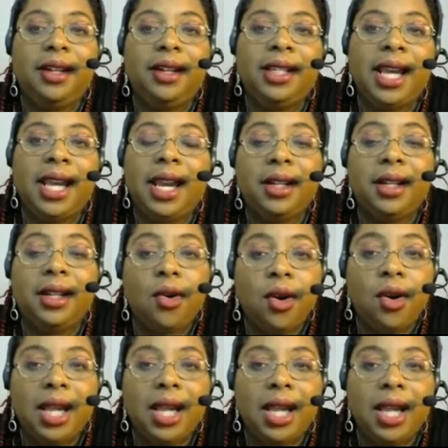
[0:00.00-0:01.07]
They're taking
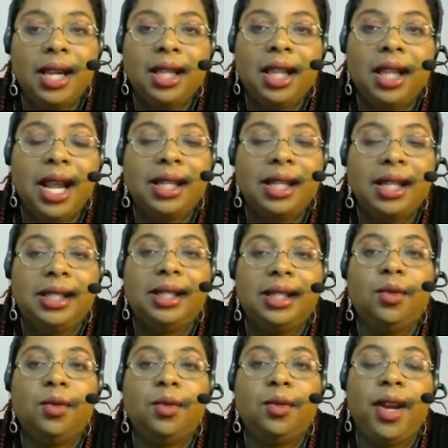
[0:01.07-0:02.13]
online
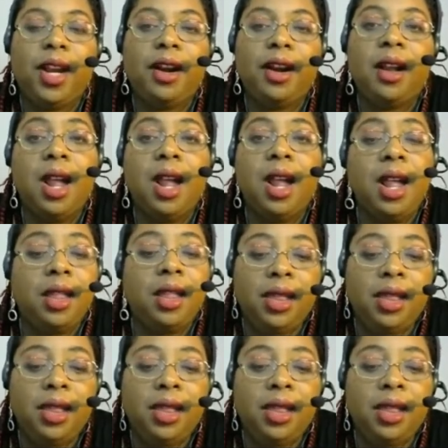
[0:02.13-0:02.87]
classes where